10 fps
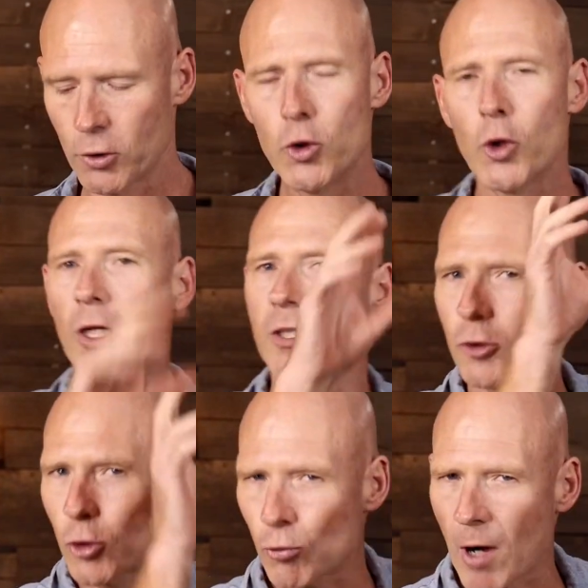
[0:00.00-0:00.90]
You
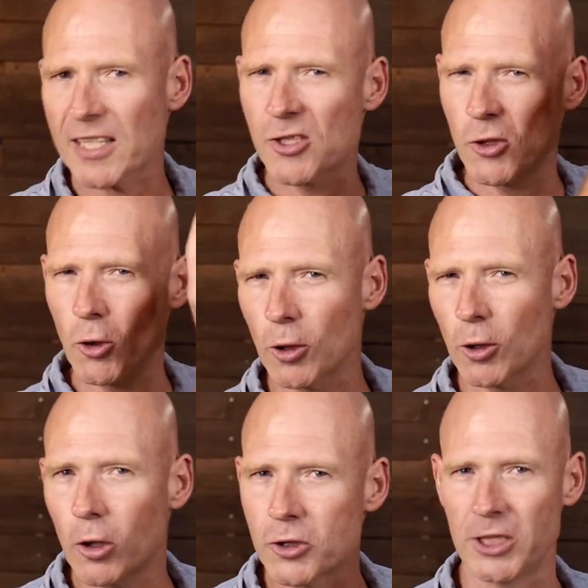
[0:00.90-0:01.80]
can trust your
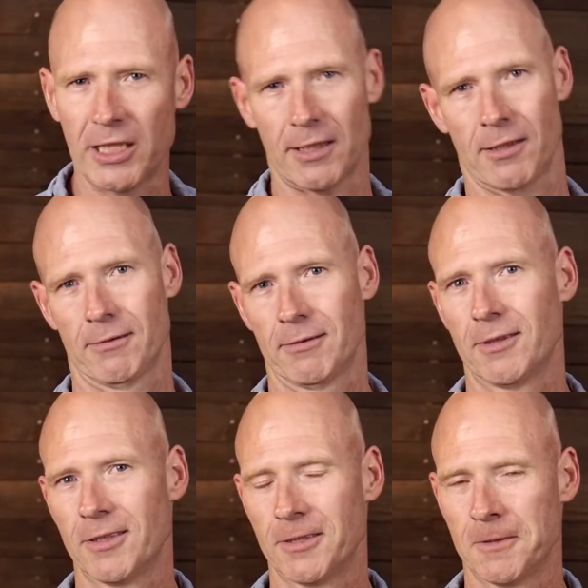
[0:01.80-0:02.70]
logic,
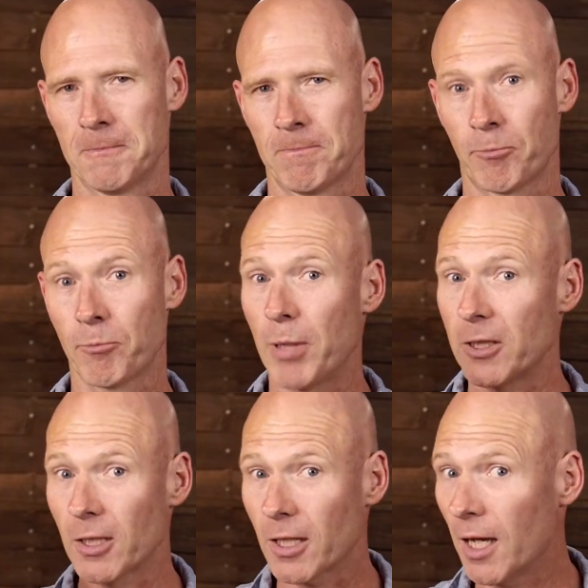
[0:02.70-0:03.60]

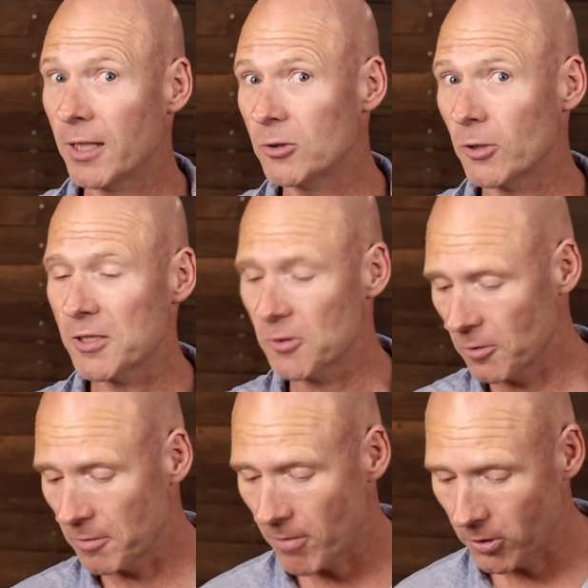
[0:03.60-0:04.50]
but you can't trust
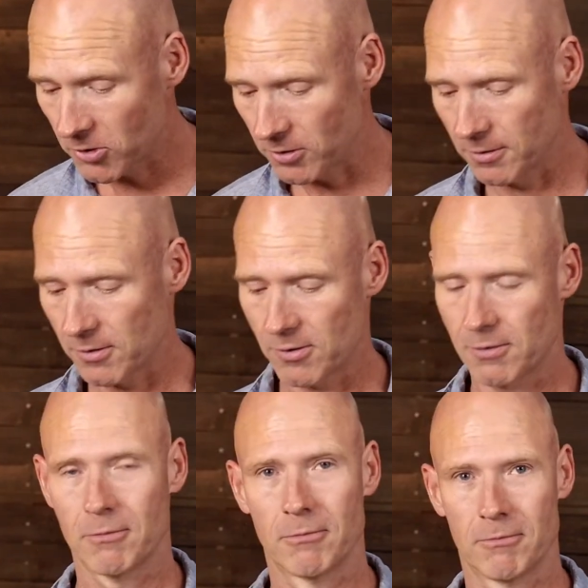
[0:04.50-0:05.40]
your
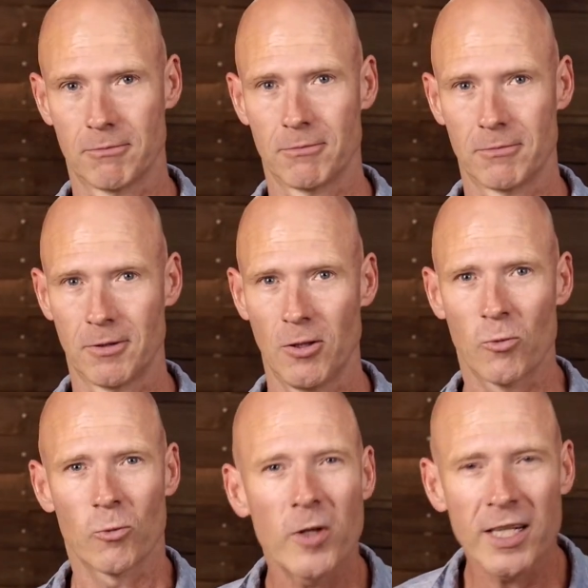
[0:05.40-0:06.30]
emotions.
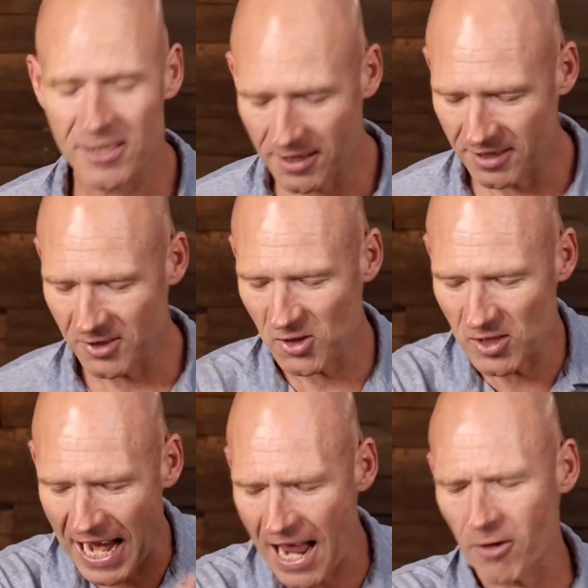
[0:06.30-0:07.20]
Reason is
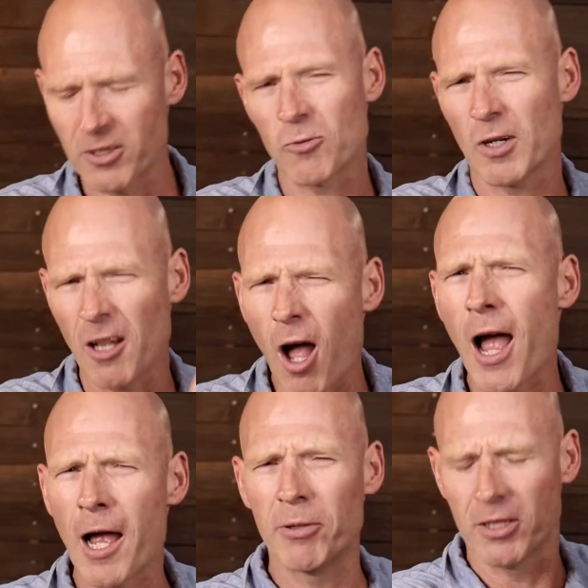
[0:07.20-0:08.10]
sound and
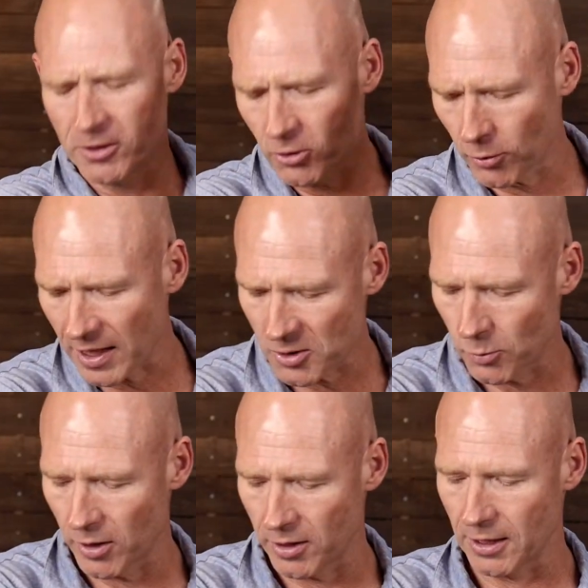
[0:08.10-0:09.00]
reliable and
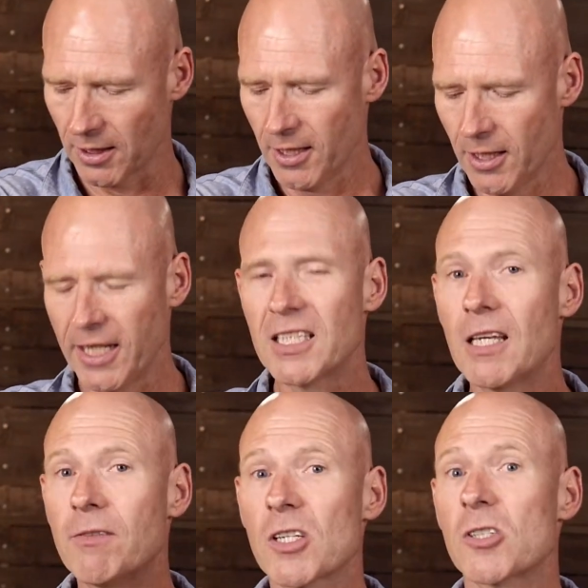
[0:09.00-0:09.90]
trustworthy. It
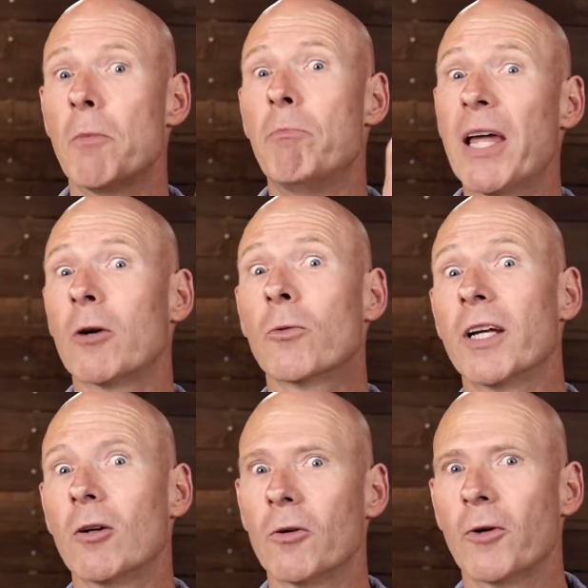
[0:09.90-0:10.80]
gives us a better
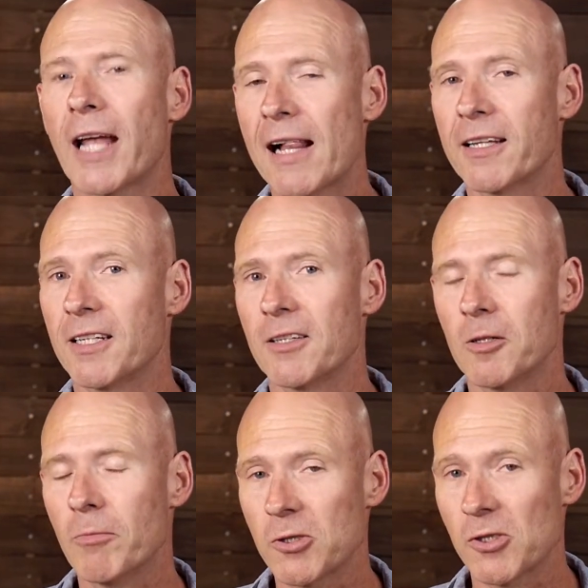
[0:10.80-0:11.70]
read on reality
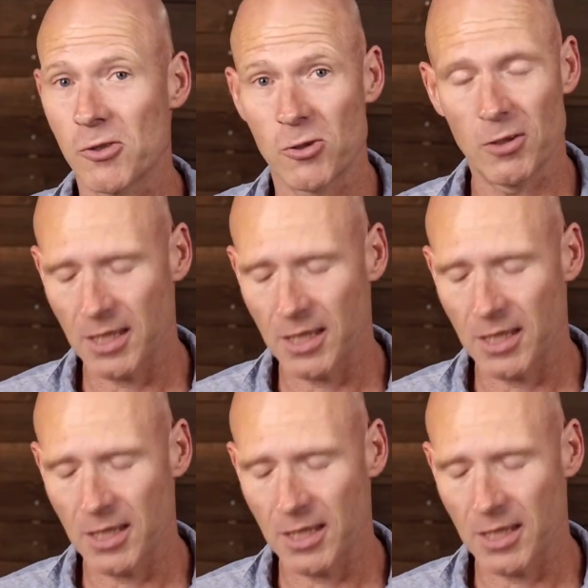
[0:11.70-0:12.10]
than emotions do.